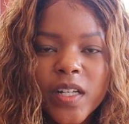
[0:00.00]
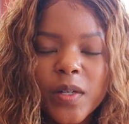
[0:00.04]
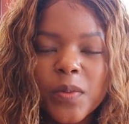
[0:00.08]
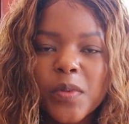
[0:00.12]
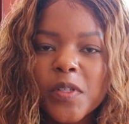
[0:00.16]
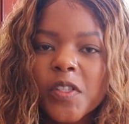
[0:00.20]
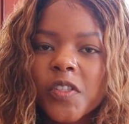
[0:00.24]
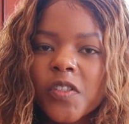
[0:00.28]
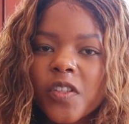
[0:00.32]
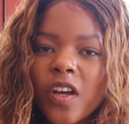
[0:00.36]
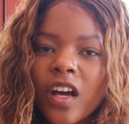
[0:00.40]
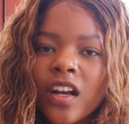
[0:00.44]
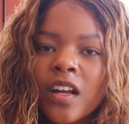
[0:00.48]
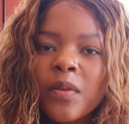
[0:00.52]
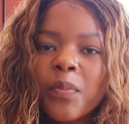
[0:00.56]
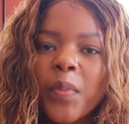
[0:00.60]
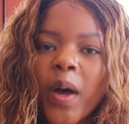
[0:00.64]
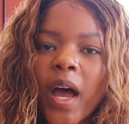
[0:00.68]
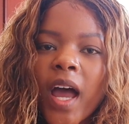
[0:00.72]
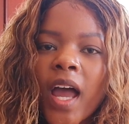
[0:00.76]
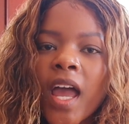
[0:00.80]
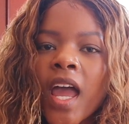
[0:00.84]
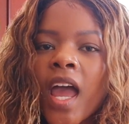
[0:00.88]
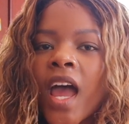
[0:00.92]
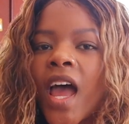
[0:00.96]
It was started
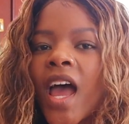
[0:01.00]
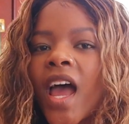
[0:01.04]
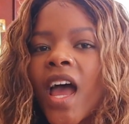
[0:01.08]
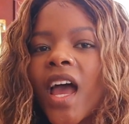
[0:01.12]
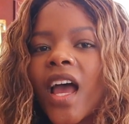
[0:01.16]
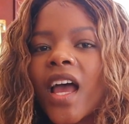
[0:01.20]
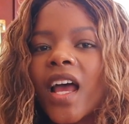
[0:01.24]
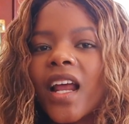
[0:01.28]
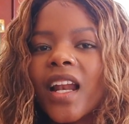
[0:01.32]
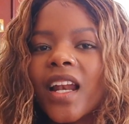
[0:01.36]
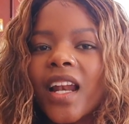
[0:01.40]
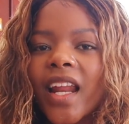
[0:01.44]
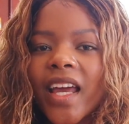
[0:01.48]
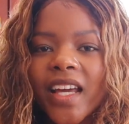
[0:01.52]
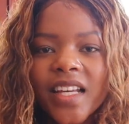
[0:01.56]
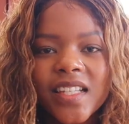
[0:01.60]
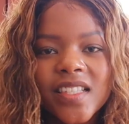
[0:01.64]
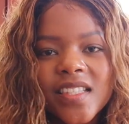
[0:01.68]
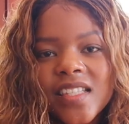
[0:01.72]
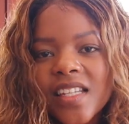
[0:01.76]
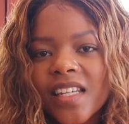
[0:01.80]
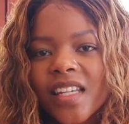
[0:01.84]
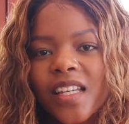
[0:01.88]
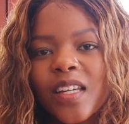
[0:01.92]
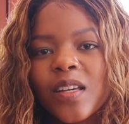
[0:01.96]
by
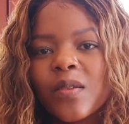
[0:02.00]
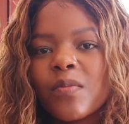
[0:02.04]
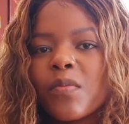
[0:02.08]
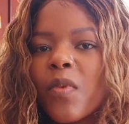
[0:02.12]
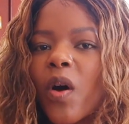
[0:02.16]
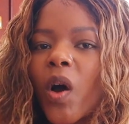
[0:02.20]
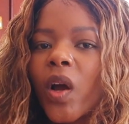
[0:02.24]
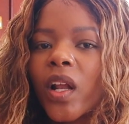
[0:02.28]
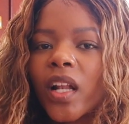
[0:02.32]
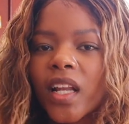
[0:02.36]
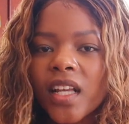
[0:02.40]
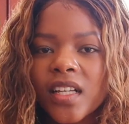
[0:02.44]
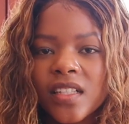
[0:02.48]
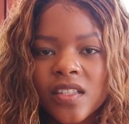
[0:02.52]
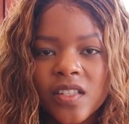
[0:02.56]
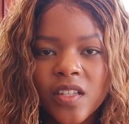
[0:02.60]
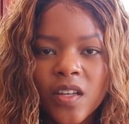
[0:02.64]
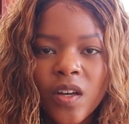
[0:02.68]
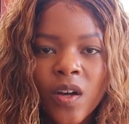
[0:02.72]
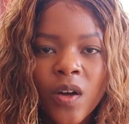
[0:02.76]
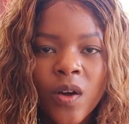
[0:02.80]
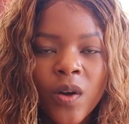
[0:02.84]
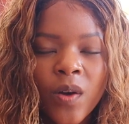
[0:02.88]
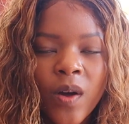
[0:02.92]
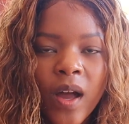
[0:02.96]
Lexi
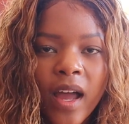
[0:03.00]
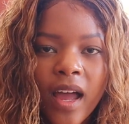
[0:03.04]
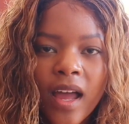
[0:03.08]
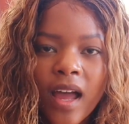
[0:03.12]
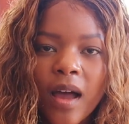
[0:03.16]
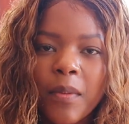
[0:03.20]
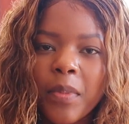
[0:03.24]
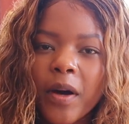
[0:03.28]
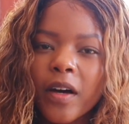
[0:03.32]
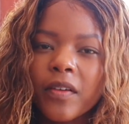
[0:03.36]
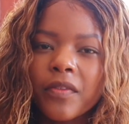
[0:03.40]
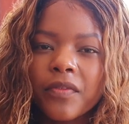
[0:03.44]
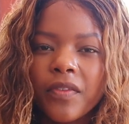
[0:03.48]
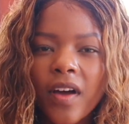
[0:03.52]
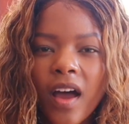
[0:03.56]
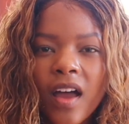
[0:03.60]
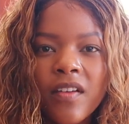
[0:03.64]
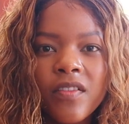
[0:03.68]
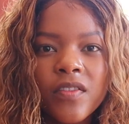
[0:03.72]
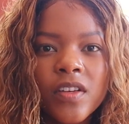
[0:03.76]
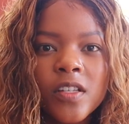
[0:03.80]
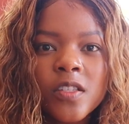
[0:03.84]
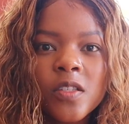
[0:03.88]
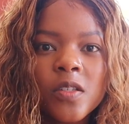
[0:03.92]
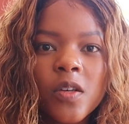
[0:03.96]
Monglesio about 5
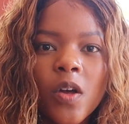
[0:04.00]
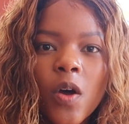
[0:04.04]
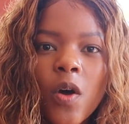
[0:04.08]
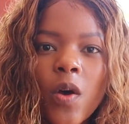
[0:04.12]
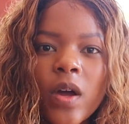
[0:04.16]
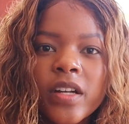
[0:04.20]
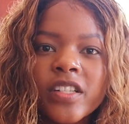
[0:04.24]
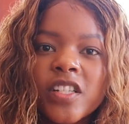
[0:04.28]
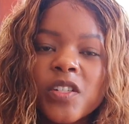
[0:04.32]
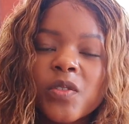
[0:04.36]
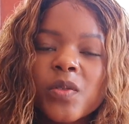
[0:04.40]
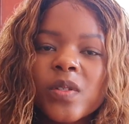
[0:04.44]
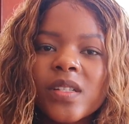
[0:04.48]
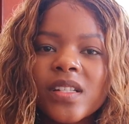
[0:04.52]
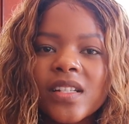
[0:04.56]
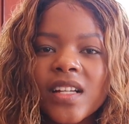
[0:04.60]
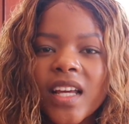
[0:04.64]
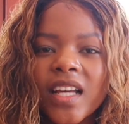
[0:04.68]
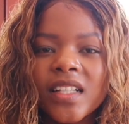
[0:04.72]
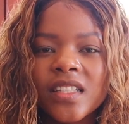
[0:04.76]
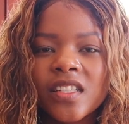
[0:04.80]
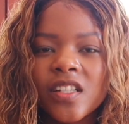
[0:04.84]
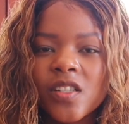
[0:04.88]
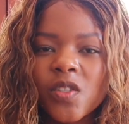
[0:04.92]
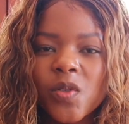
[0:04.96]
years ago, and she was
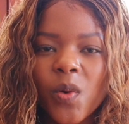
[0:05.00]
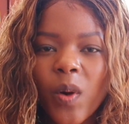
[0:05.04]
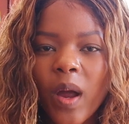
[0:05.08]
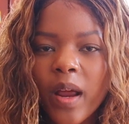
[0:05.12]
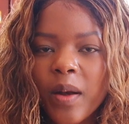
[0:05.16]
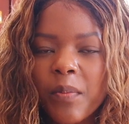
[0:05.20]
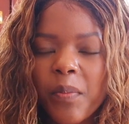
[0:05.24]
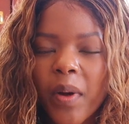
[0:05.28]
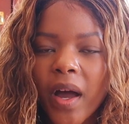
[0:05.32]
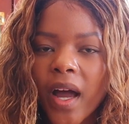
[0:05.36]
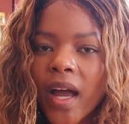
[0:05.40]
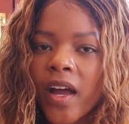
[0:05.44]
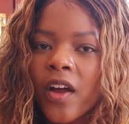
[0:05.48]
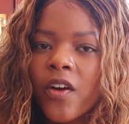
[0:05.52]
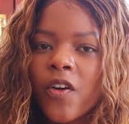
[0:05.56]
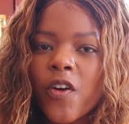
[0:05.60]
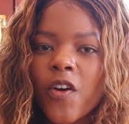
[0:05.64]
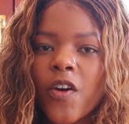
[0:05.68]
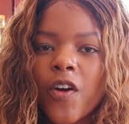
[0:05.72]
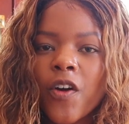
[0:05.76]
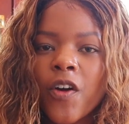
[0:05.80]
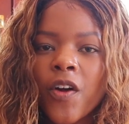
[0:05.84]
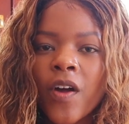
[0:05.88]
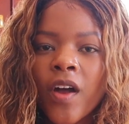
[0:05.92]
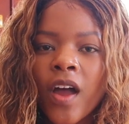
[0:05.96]
later joined by
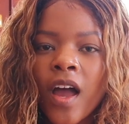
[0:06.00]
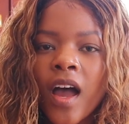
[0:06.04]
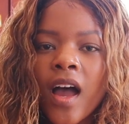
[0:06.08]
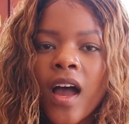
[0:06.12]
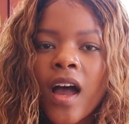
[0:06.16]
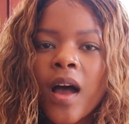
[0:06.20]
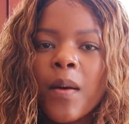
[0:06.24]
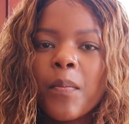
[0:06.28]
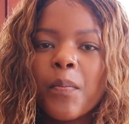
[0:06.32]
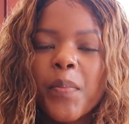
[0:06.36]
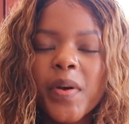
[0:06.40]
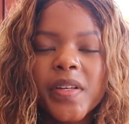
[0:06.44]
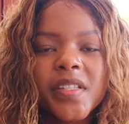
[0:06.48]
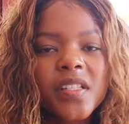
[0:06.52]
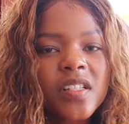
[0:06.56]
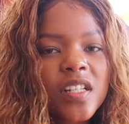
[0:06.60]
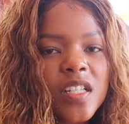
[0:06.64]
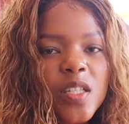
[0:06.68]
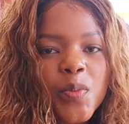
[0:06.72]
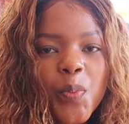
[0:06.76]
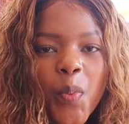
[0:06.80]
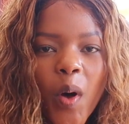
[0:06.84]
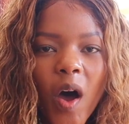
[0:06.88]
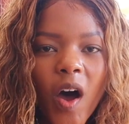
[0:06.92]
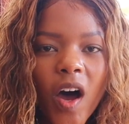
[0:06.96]
her business
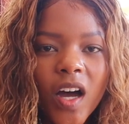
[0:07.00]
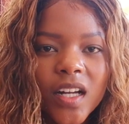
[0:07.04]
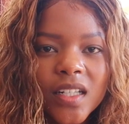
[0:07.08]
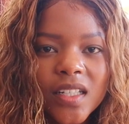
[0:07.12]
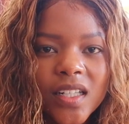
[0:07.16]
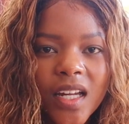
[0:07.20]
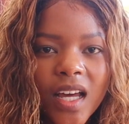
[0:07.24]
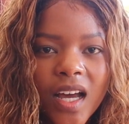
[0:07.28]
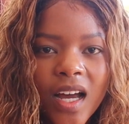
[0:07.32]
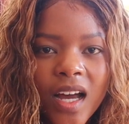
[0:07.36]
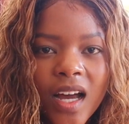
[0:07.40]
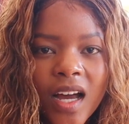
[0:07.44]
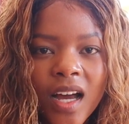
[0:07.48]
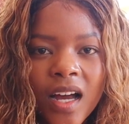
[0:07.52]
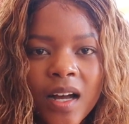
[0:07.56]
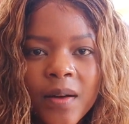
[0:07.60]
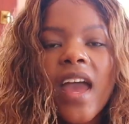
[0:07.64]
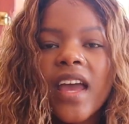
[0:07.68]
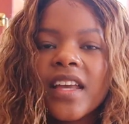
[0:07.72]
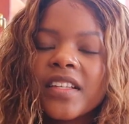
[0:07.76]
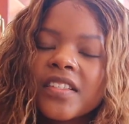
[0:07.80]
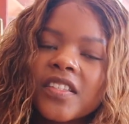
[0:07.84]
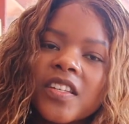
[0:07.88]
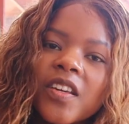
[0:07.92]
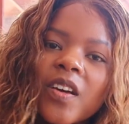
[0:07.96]
partner,
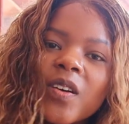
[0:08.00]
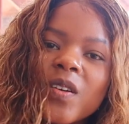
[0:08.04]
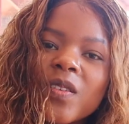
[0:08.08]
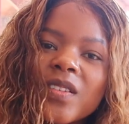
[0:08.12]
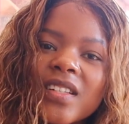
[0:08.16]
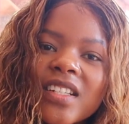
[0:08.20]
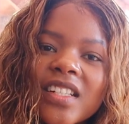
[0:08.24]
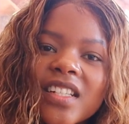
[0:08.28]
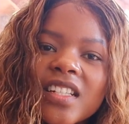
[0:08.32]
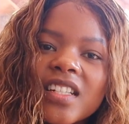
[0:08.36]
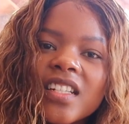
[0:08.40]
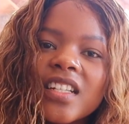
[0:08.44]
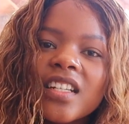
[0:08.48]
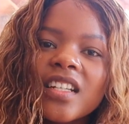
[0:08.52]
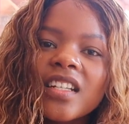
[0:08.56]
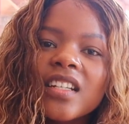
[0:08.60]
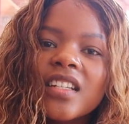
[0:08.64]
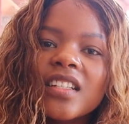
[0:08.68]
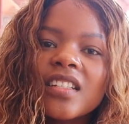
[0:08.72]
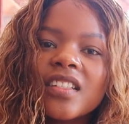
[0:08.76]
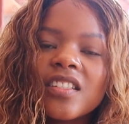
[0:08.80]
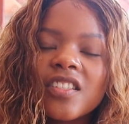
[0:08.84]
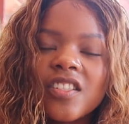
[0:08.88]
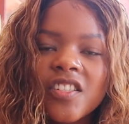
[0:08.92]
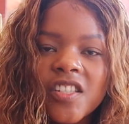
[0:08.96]
Ezioni
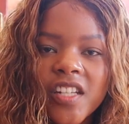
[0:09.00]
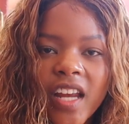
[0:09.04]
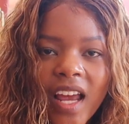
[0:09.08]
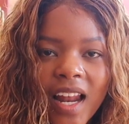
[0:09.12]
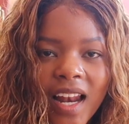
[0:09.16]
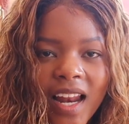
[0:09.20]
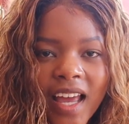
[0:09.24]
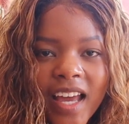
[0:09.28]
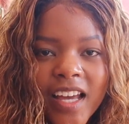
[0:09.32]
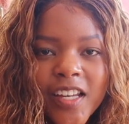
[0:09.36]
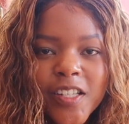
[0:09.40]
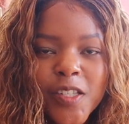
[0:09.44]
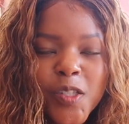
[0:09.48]
Shele.